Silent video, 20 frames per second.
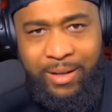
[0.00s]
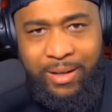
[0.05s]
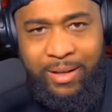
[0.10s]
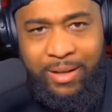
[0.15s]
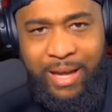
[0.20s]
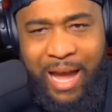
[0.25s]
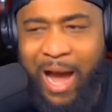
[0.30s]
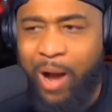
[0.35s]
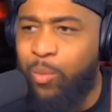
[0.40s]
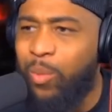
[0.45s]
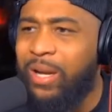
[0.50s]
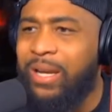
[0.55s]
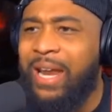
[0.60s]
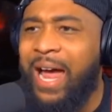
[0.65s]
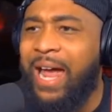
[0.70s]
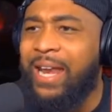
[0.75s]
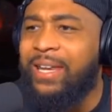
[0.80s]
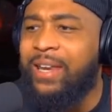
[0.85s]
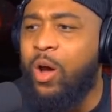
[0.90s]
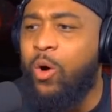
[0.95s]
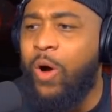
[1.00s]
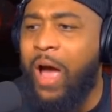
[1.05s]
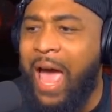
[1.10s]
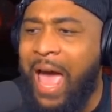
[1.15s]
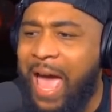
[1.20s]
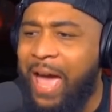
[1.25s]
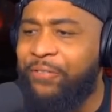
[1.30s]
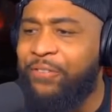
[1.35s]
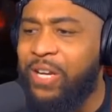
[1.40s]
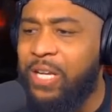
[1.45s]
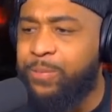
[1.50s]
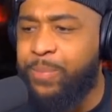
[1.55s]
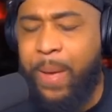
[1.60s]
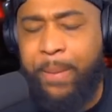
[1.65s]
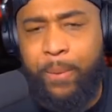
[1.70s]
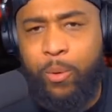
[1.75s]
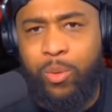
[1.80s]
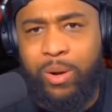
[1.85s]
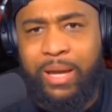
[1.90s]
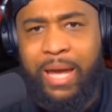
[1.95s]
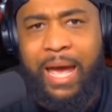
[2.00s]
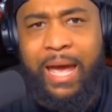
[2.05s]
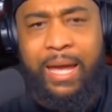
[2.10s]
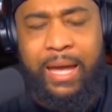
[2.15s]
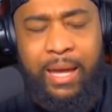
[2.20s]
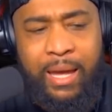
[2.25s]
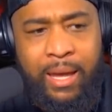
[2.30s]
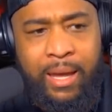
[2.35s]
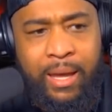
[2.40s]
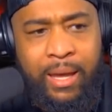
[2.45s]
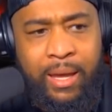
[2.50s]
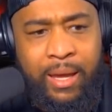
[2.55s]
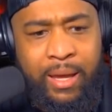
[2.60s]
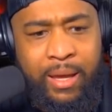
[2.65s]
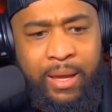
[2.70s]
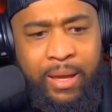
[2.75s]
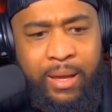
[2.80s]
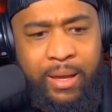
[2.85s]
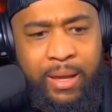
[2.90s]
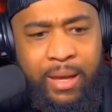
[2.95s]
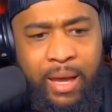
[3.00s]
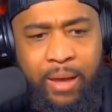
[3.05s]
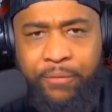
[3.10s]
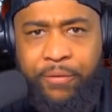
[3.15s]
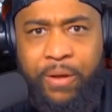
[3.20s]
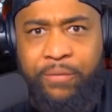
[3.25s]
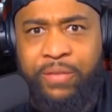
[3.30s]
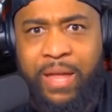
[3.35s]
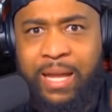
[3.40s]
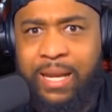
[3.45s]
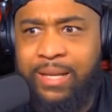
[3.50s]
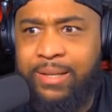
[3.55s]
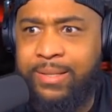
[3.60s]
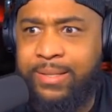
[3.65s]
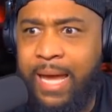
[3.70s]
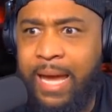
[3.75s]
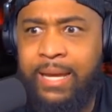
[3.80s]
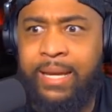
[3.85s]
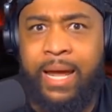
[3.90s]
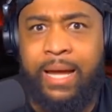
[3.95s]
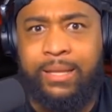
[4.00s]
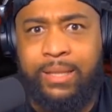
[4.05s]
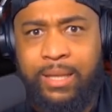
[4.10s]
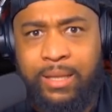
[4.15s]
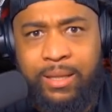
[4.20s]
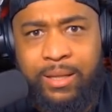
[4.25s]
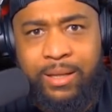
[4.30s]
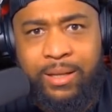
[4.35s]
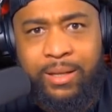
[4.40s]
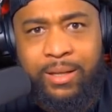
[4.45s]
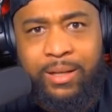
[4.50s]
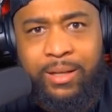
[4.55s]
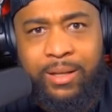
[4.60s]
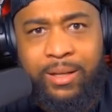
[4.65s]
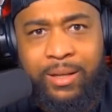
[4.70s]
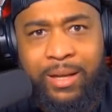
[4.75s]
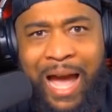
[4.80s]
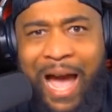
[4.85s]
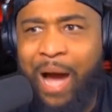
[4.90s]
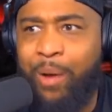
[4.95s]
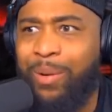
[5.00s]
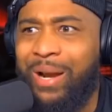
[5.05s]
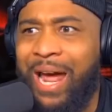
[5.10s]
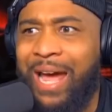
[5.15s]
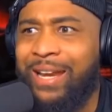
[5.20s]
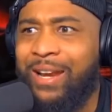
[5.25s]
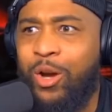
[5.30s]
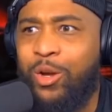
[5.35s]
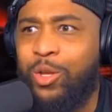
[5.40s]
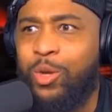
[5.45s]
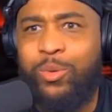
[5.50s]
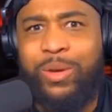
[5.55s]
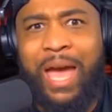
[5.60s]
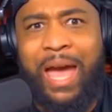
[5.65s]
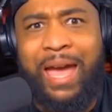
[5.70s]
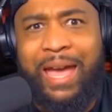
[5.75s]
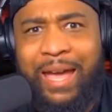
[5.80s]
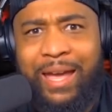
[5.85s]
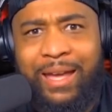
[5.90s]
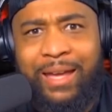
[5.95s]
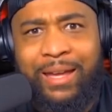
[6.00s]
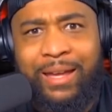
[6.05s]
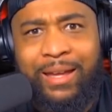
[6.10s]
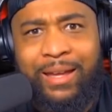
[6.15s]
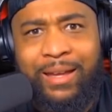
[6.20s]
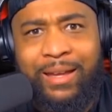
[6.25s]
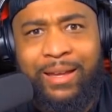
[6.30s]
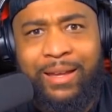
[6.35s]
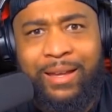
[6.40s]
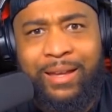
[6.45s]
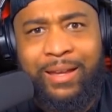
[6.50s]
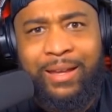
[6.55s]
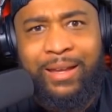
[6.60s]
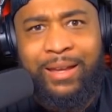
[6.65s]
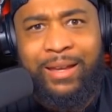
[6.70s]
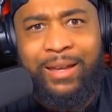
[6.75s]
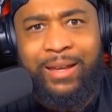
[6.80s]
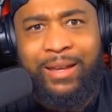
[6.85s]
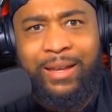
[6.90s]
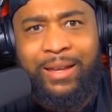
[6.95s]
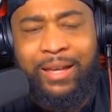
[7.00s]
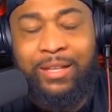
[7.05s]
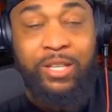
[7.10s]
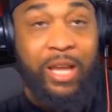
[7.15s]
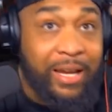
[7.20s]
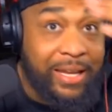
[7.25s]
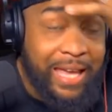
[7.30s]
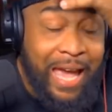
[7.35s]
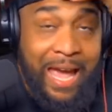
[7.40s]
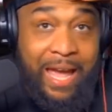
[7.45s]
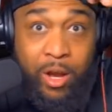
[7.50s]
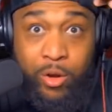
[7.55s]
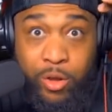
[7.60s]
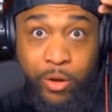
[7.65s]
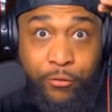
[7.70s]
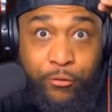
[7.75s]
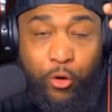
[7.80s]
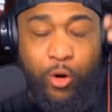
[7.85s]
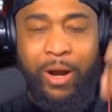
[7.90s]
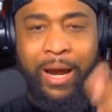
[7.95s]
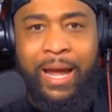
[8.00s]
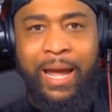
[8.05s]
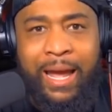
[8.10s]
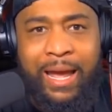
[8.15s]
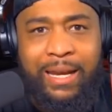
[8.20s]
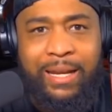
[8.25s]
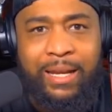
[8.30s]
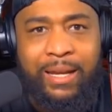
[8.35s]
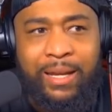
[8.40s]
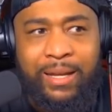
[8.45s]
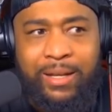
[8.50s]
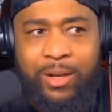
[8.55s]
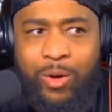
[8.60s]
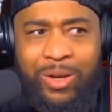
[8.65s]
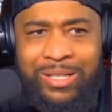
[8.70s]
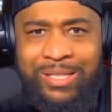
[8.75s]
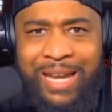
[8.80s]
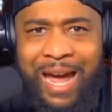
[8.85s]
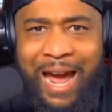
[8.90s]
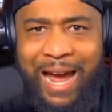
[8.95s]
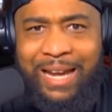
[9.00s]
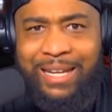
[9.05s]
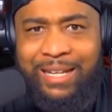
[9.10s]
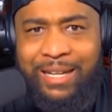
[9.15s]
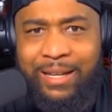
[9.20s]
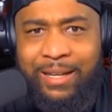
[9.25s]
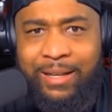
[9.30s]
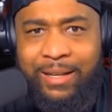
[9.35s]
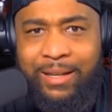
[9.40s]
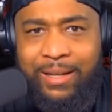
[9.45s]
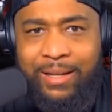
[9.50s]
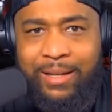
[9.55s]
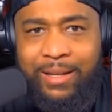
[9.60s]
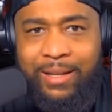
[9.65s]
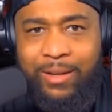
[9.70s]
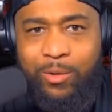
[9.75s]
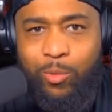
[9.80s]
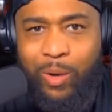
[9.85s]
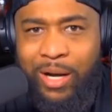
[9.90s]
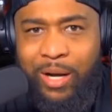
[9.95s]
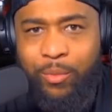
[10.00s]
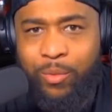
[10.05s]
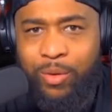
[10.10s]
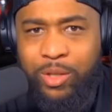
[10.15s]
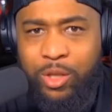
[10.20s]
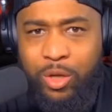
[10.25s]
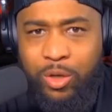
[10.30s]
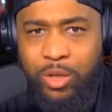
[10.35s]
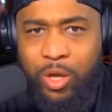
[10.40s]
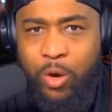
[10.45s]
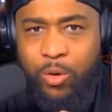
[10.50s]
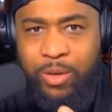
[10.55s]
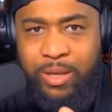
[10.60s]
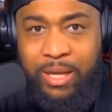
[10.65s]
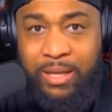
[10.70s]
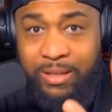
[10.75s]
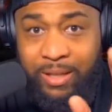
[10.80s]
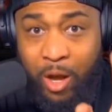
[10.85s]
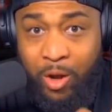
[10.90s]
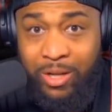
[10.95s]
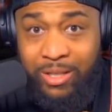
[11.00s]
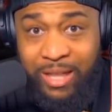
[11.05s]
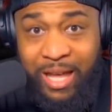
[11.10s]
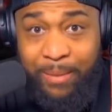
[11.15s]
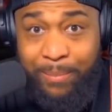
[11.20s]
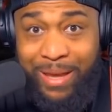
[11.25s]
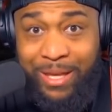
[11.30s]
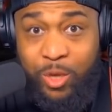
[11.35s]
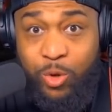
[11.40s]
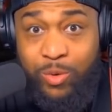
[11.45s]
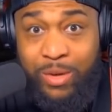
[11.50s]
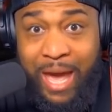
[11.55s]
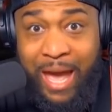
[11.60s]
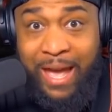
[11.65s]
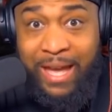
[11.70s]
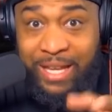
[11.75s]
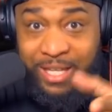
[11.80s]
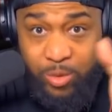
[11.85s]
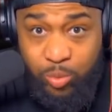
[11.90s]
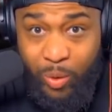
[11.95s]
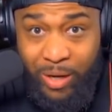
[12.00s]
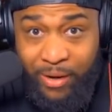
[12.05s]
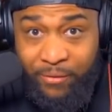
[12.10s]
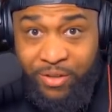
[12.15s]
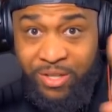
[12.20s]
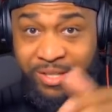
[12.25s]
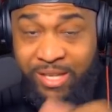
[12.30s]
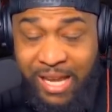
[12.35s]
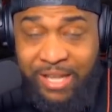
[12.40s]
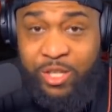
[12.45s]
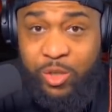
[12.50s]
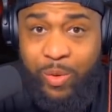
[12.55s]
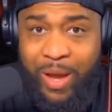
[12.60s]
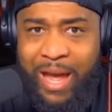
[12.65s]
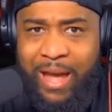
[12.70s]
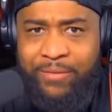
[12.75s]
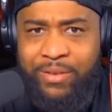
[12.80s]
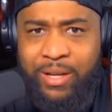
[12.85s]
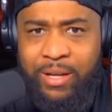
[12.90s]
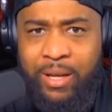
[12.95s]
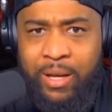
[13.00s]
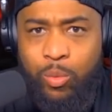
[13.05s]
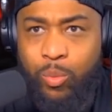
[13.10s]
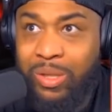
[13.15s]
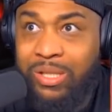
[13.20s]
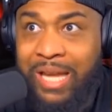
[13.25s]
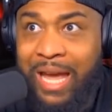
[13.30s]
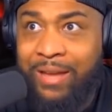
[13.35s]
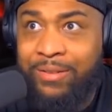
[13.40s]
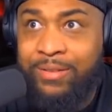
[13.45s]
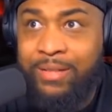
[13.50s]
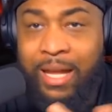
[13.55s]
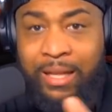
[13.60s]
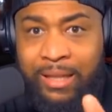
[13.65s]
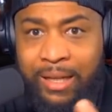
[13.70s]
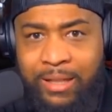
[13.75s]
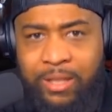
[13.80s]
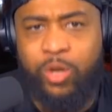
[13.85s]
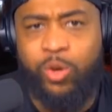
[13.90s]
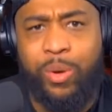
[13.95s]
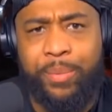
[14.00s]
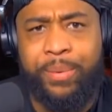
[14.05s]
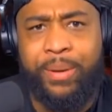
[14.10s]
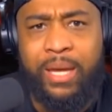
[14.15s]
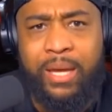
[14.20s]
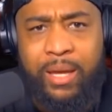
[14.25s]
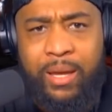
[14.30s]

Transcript: I would not know half of these people were gay. If they didn't say nothing, how would I know you gay? Is there gay on your forehead? No, it's not. The only thing make you gay is whatever sex you having, which has nothing to do with me.